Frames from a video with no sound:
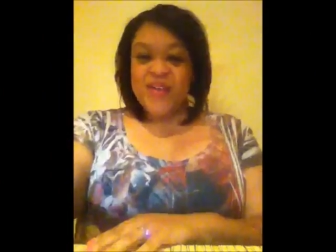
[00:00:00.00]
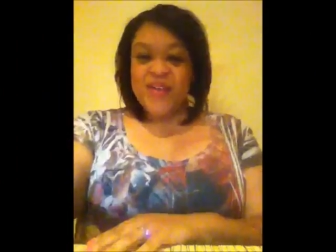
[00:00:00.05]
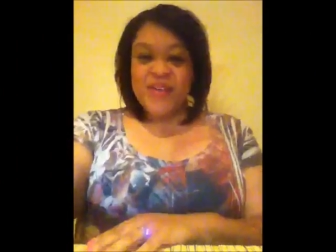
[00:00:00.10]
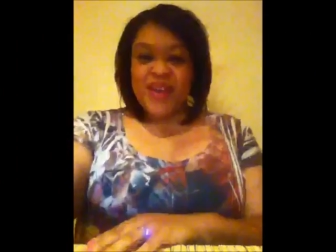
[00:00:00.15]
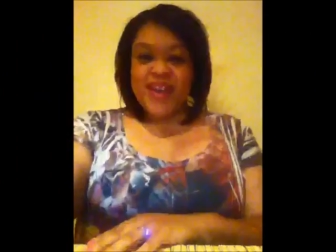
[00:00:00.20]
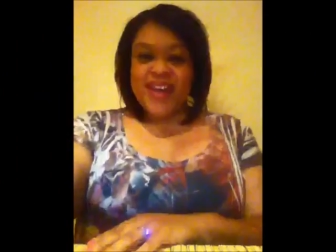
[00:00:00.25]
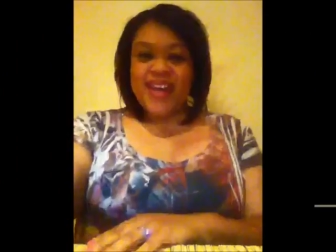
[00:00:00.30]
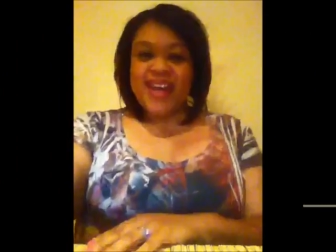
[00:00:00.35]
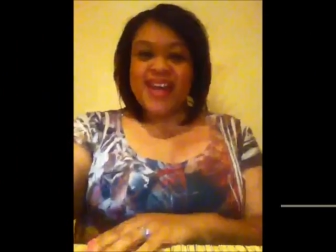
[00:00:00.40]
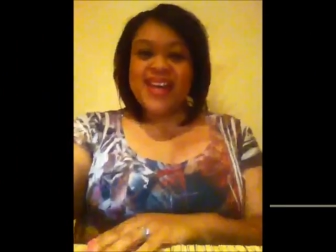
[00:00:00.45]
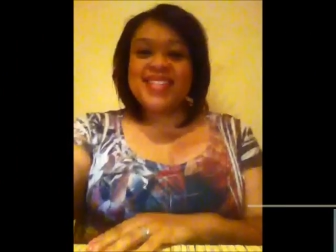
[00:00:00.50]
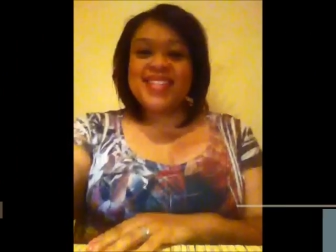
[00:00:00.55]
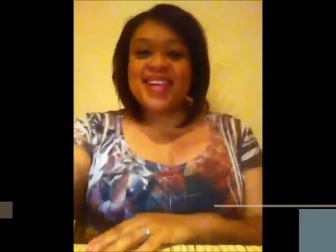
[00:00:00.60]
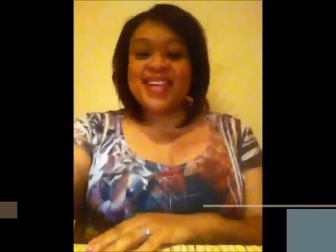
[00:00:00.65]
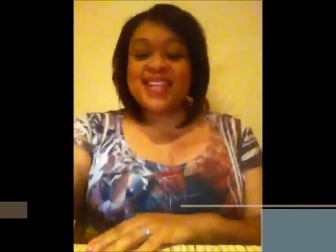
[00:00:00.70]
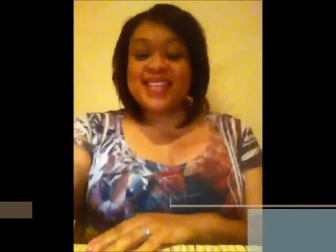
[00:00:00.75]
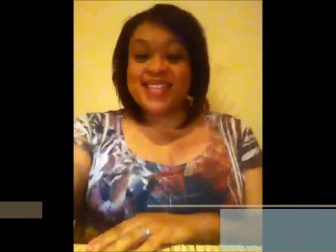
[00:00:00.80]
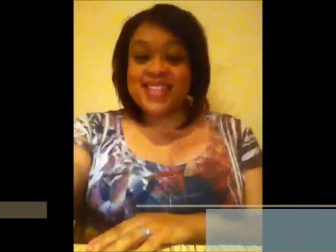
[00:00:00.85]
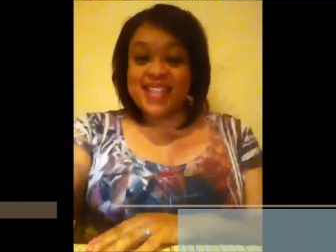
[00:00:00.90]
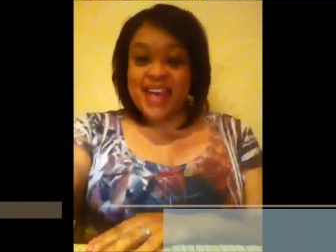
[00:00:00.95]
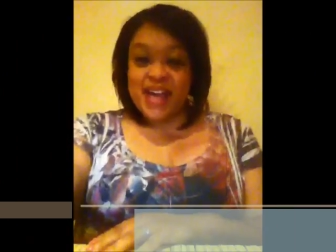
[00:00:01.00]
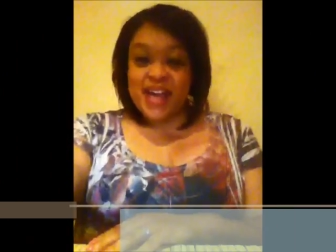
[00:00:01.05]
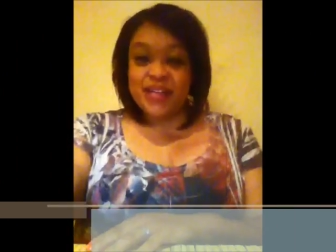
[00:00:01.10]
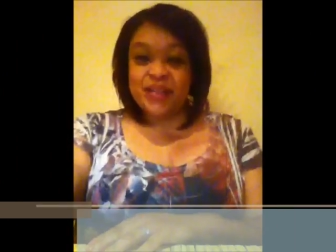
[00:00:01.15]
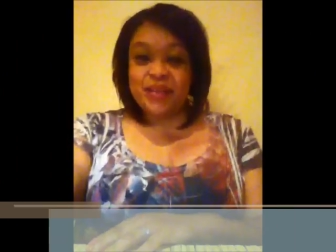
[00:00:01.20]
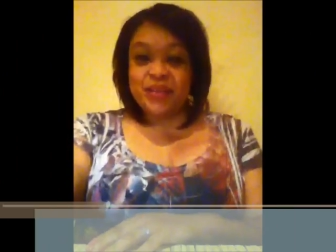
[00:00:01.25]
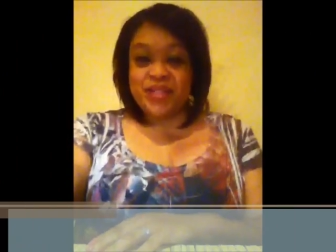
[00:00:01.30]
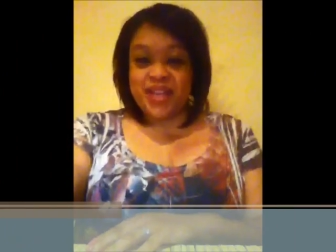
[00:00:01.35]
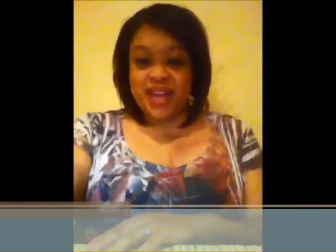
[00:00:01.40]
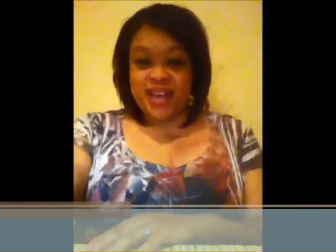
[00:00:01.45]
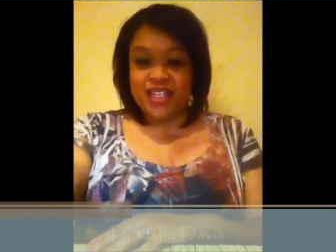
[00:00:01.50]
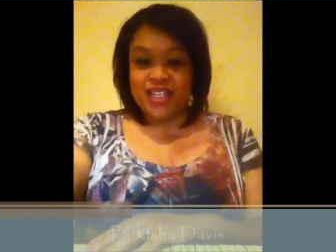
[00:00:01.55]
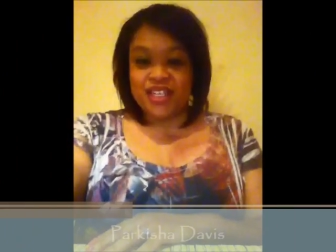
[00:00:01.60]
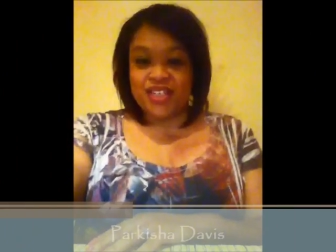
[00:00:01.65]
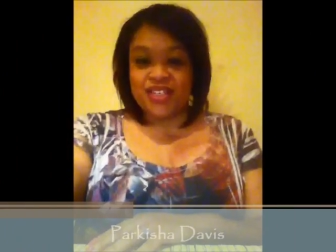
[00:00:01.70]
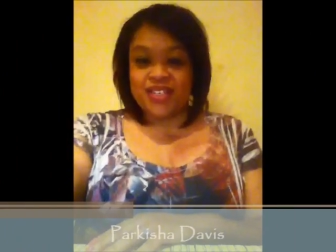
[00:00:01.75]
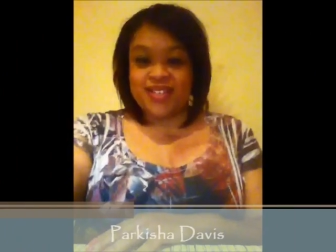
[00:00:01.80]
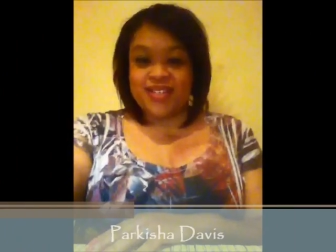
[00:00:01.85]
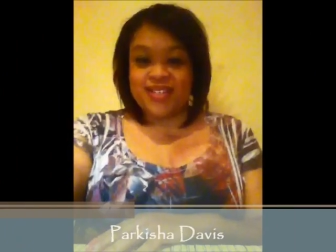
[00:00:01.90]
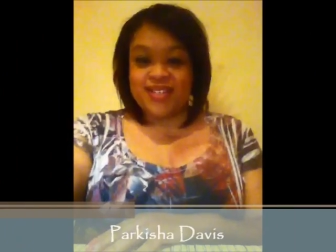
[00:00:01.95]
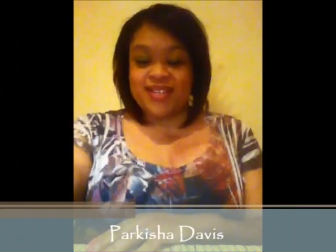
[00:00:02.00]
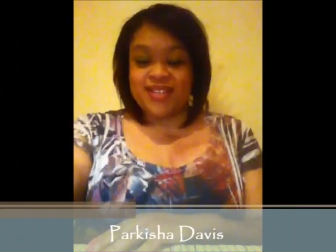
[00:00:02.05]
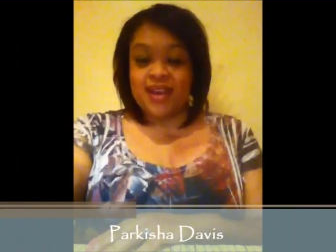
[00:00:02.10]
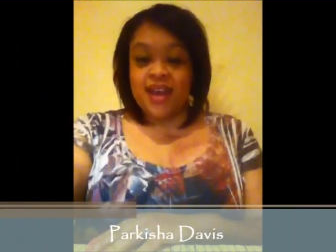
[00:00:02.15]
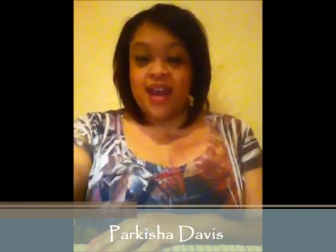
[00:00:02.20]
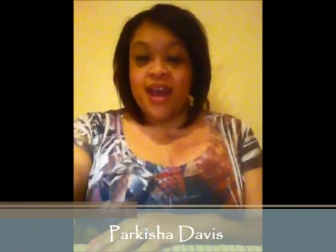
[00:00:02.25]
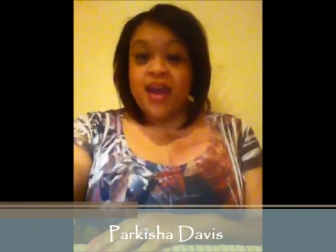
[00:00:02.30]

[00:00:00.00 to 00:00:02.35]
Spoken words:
Greetings and salutations.